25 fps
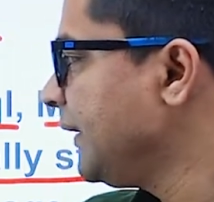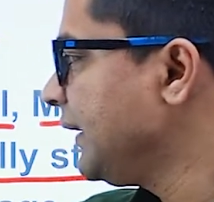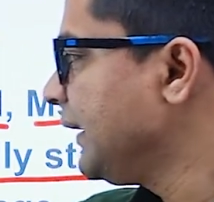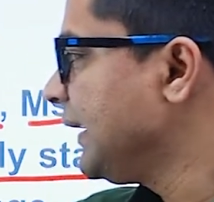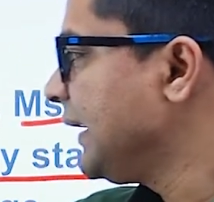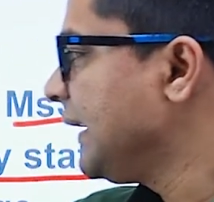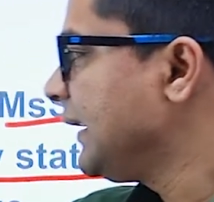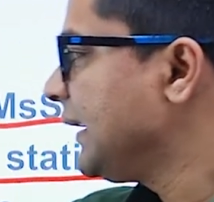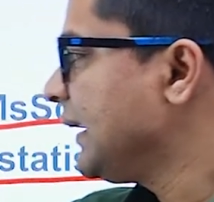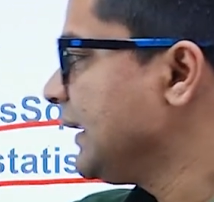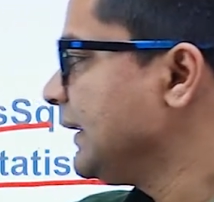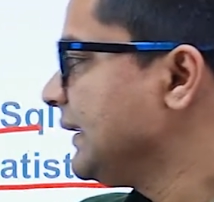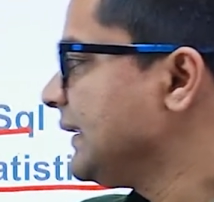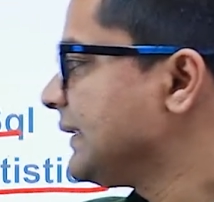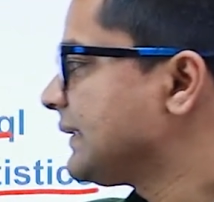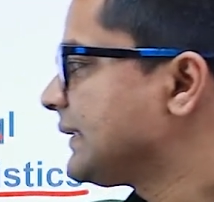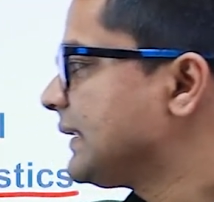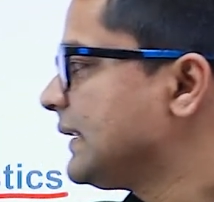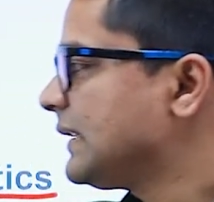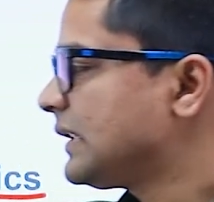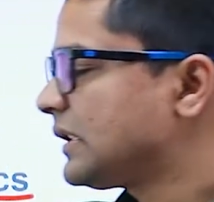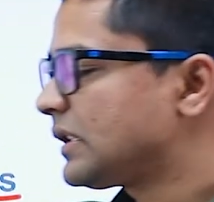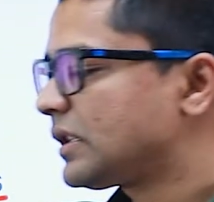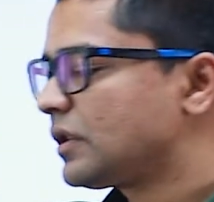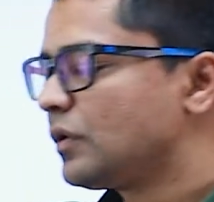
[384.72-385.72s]
with data. This
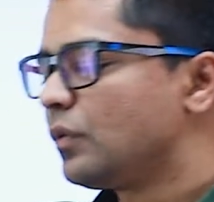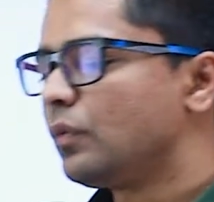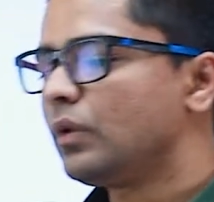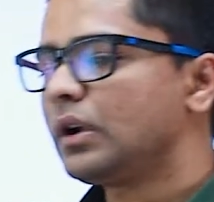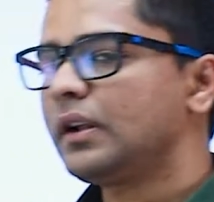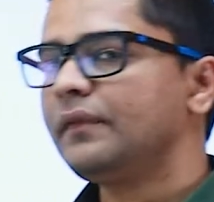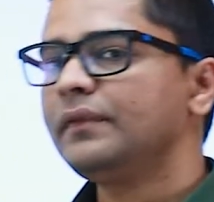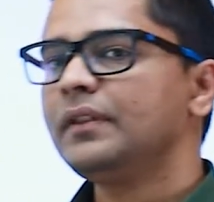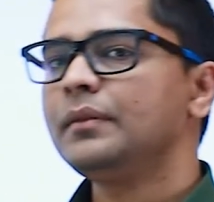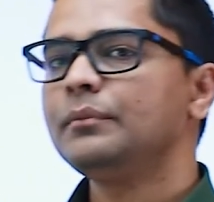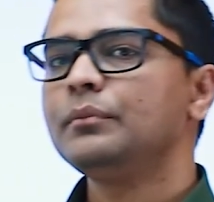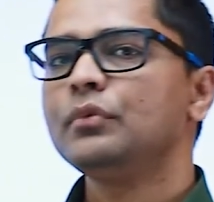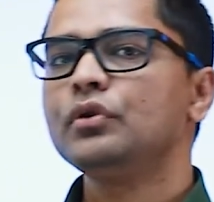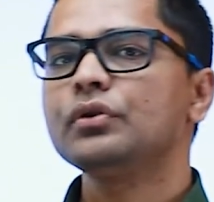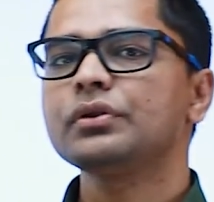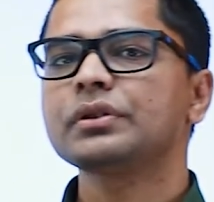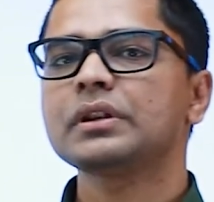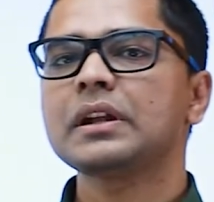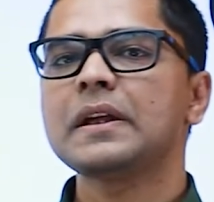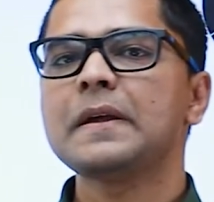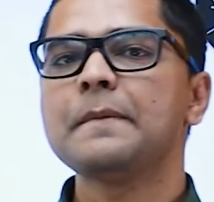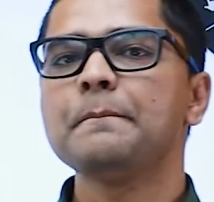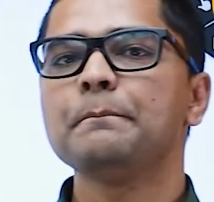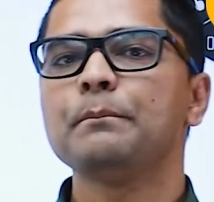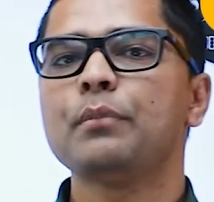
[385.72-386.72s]
is one of the
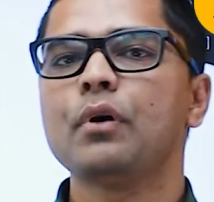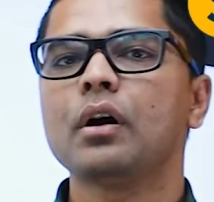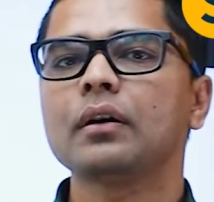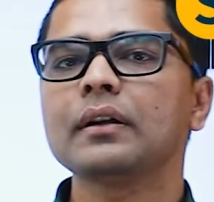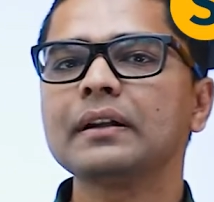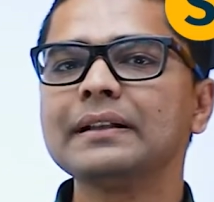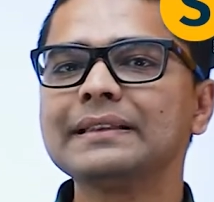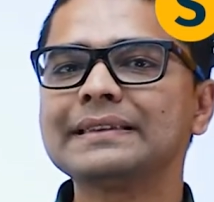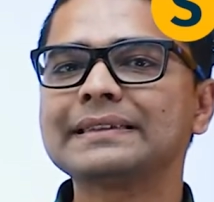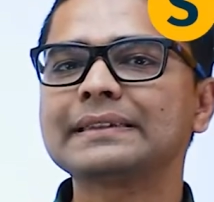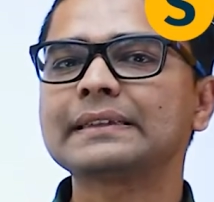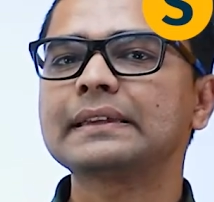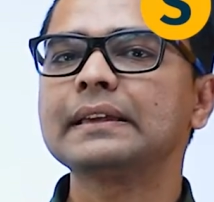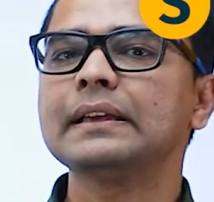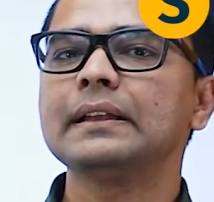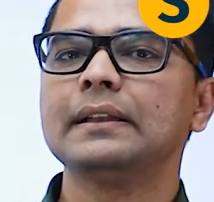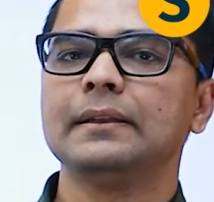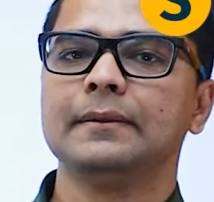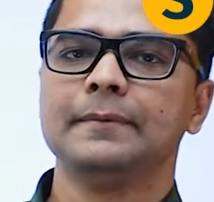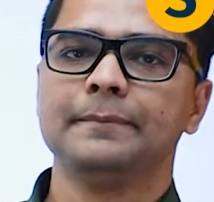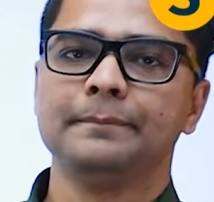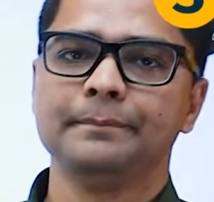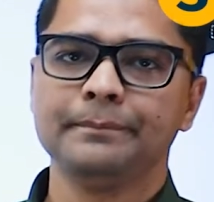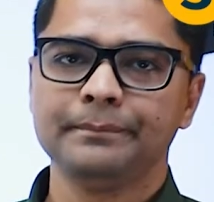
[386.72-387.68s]
most important skill.